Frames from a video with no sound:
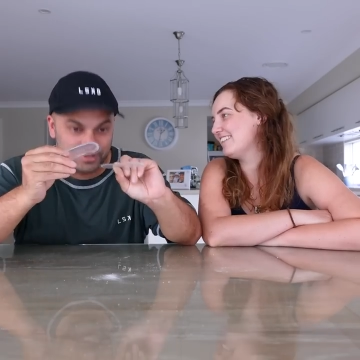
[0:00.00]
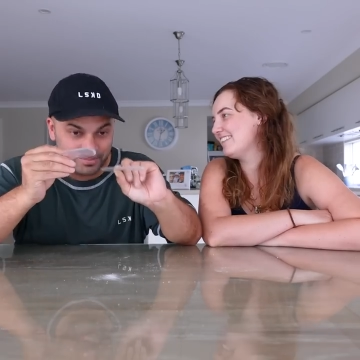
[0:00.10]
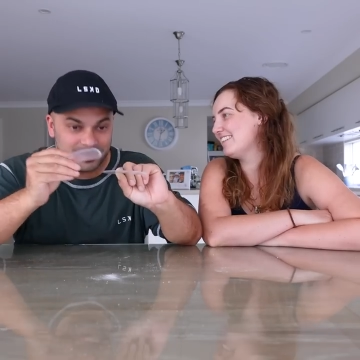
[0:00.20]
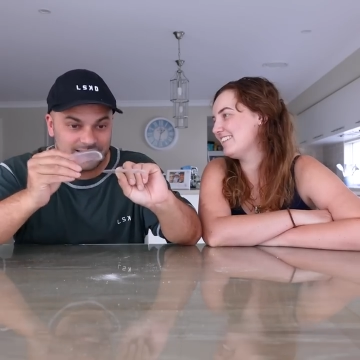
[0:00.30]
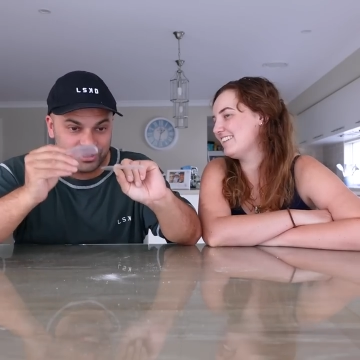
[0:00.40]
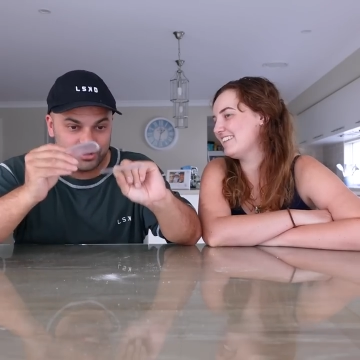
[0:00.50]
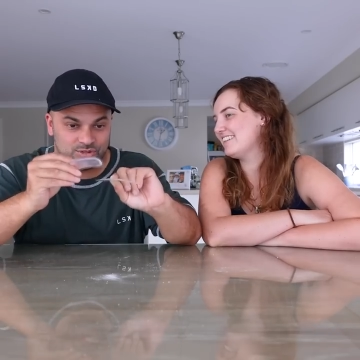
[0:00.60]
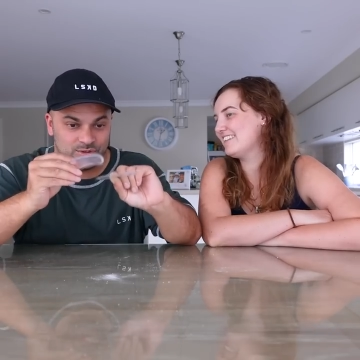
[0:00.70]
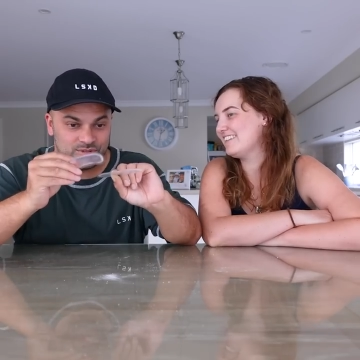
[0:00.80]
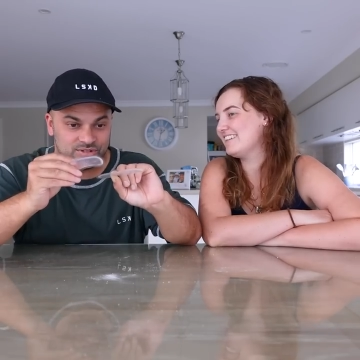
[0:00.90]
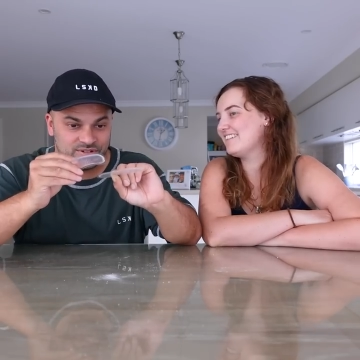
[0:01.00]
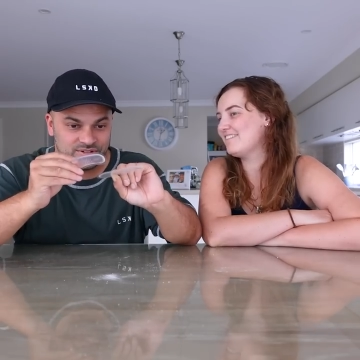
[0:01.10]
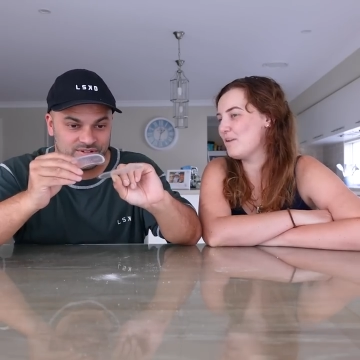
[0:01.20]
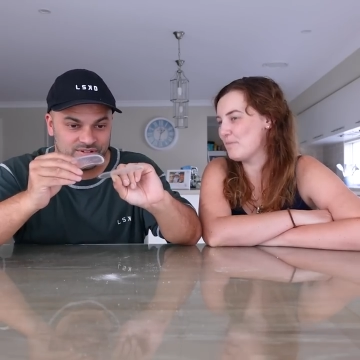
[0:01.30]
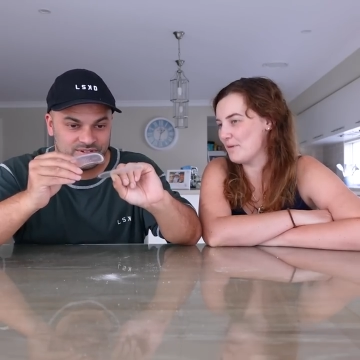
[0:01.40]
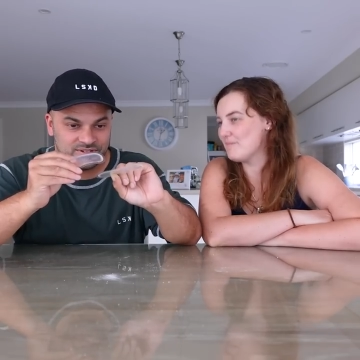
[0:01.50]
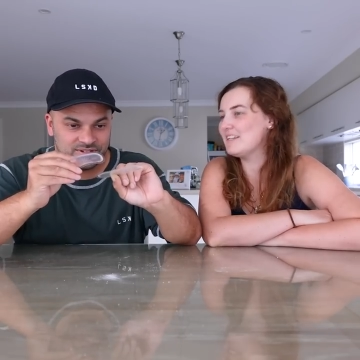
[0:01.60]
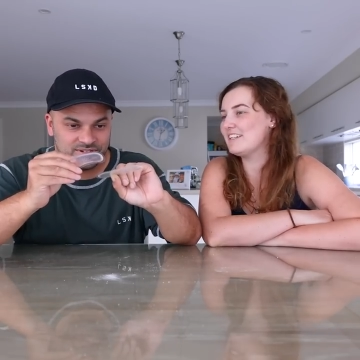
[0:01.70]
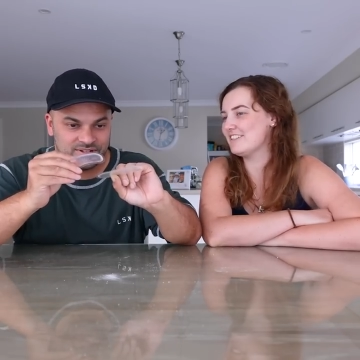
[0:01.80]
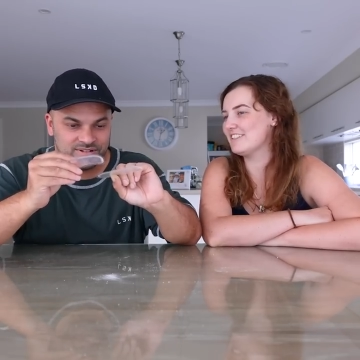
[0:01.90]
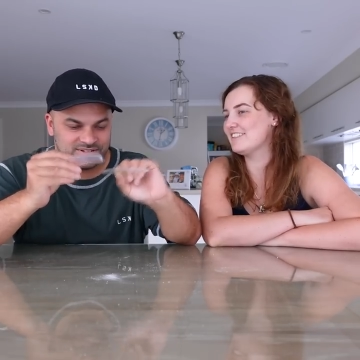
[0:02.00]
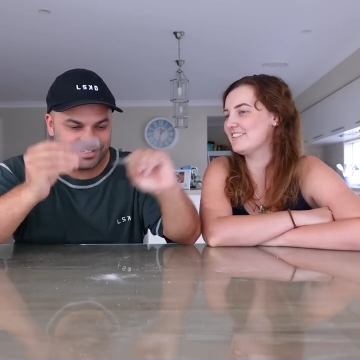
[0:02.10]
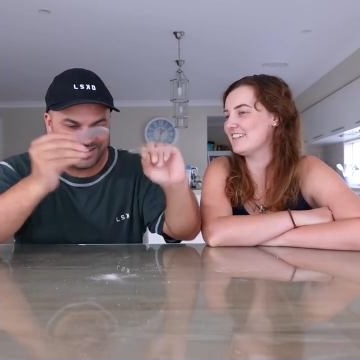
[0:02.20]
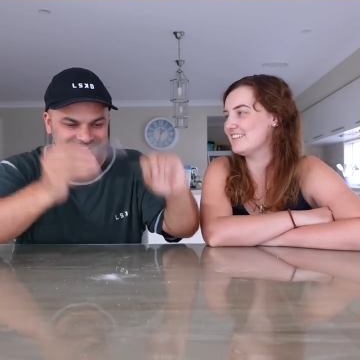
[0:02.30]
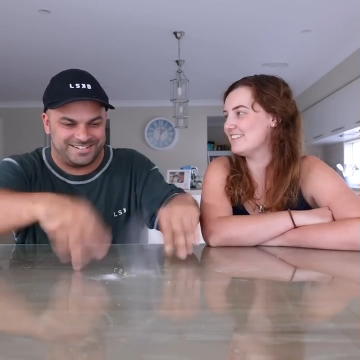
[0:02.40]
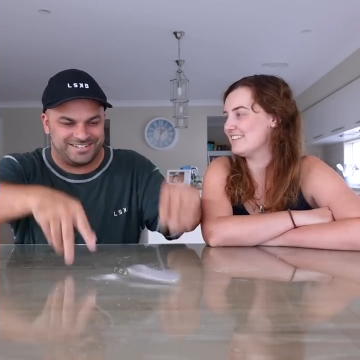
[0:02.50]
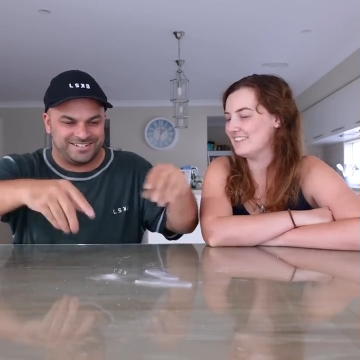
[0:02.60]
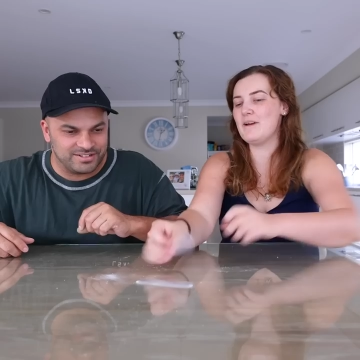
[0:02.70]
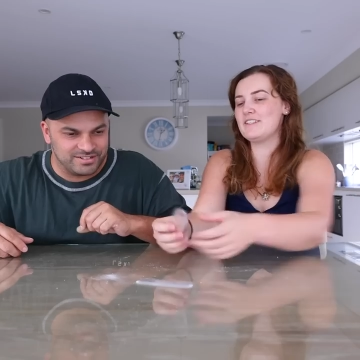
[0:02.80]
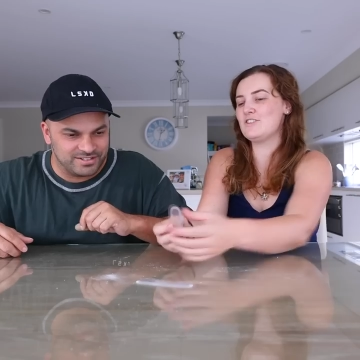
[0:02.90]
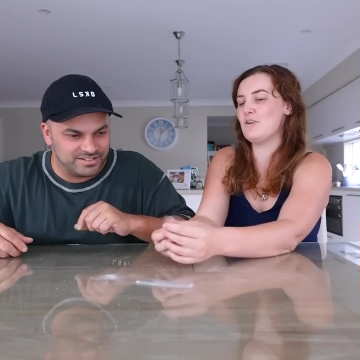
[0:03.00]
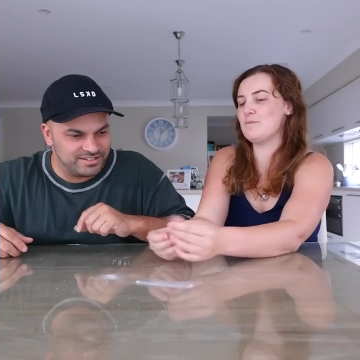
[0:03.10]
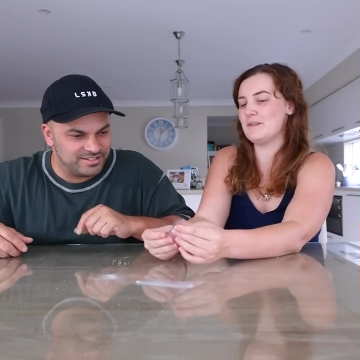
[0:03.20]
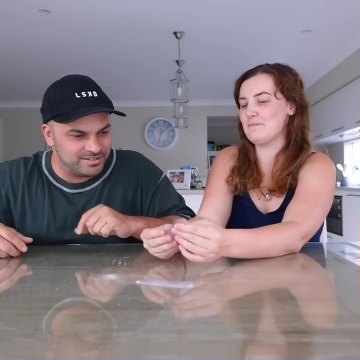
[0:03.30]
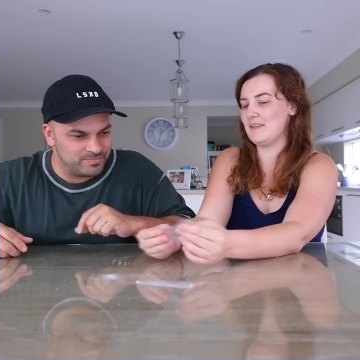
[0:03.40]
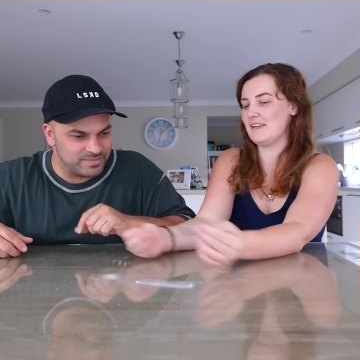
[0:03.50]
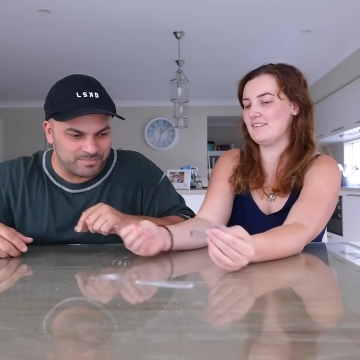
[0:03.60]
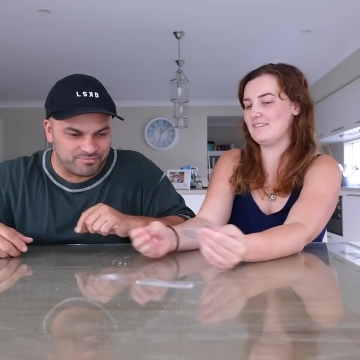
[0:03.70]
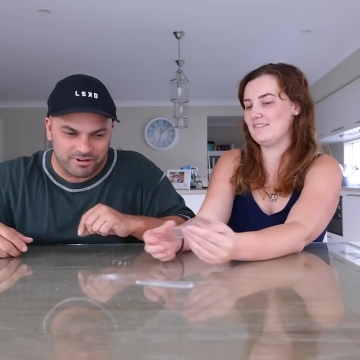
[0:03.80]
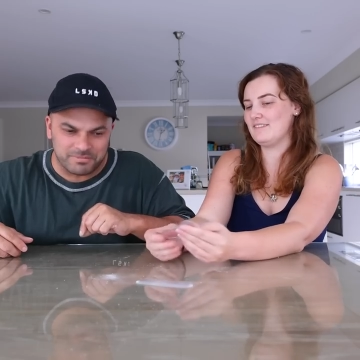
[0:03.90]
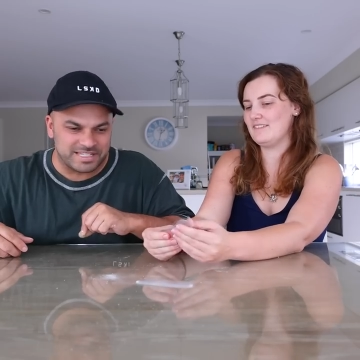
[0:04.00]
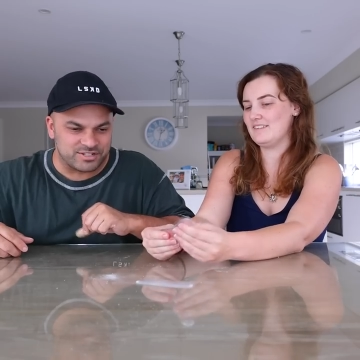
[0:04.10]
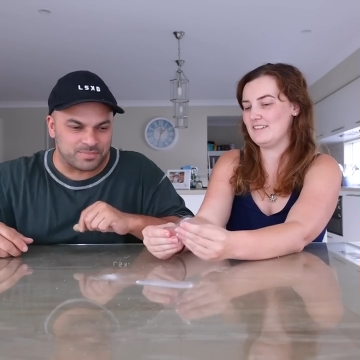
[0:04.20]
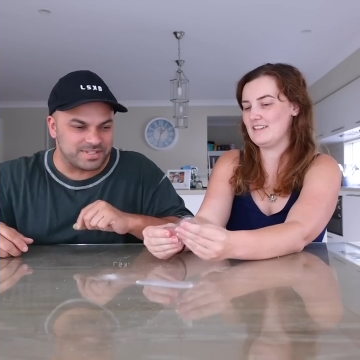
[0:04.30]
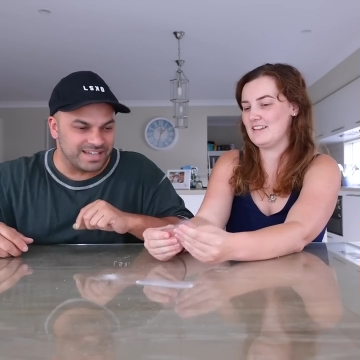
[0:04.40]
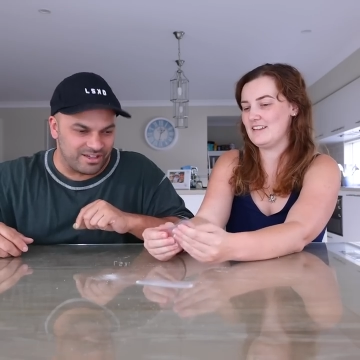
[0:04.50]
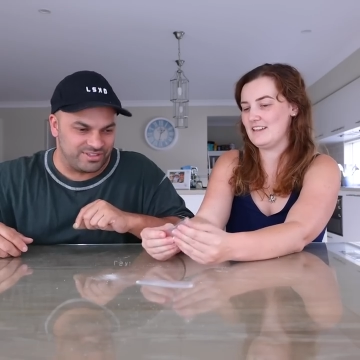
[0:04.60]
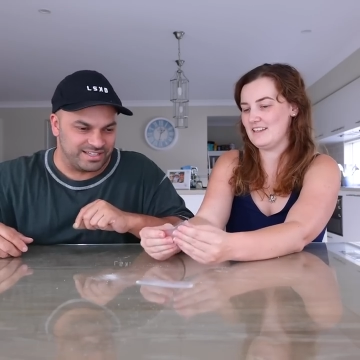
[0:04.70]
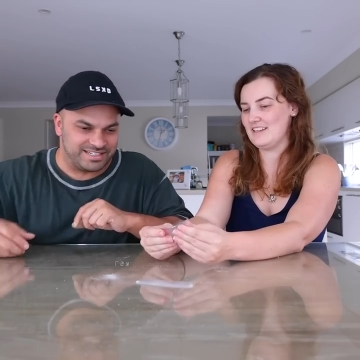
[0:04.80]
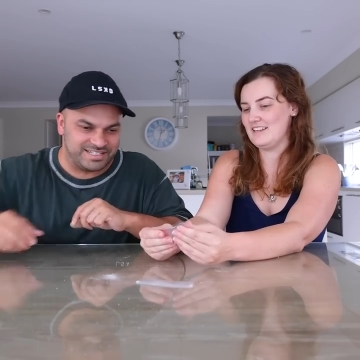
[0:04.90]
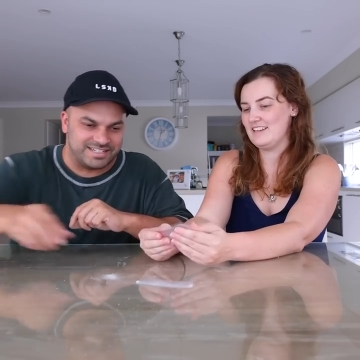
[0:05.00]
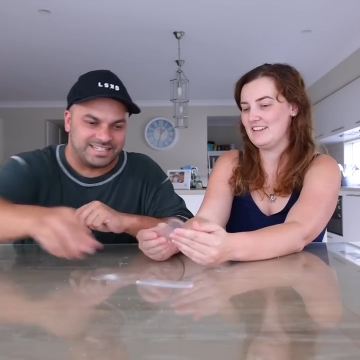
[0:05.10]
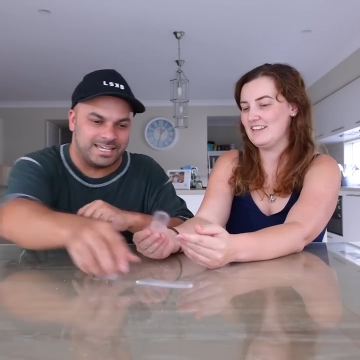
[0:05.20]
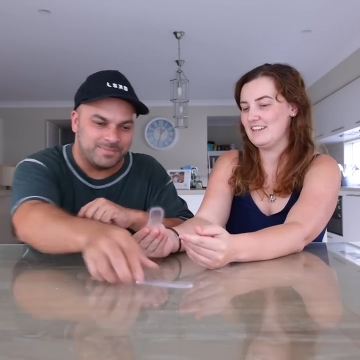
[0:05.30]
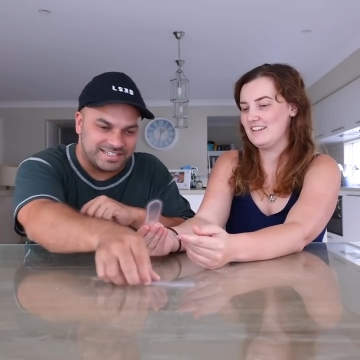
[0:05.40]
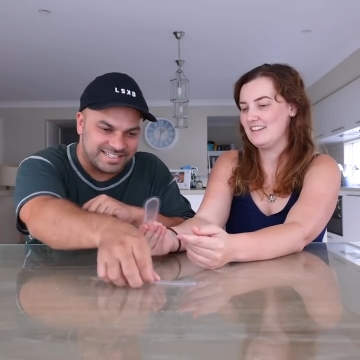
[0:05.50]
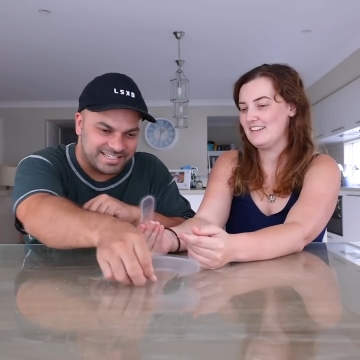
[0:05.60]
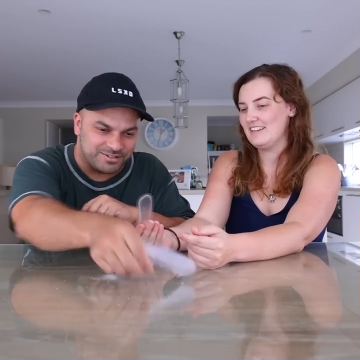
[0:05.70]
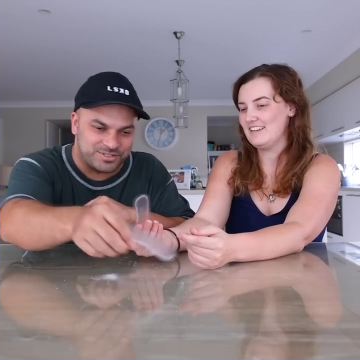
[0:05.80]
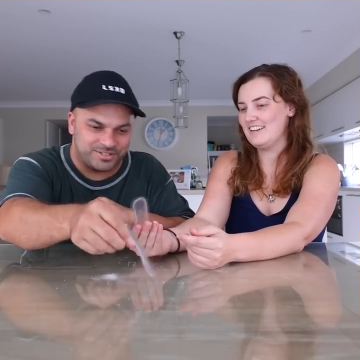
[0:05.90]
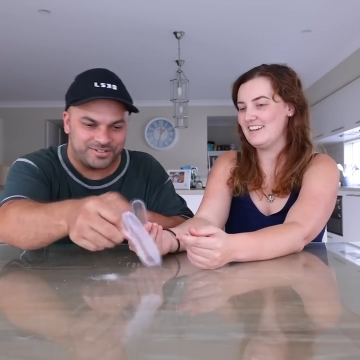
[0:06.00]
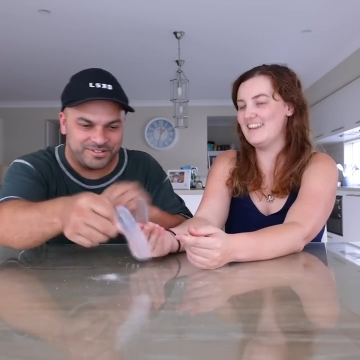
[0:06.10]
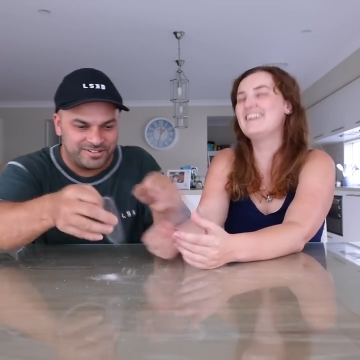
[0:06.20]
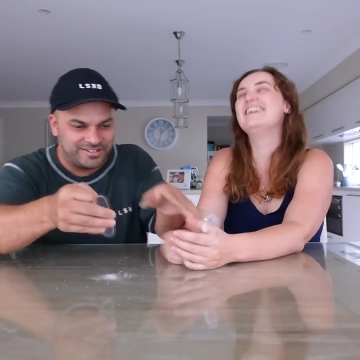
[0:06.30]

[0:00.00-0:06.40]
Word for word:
Speaker 1: Put them in your shoes.
Speaker 2: We put them in our shoes. Done. It stops something. It
Speaker 1: probably stops nothing. It's just a gimmick to sell to you.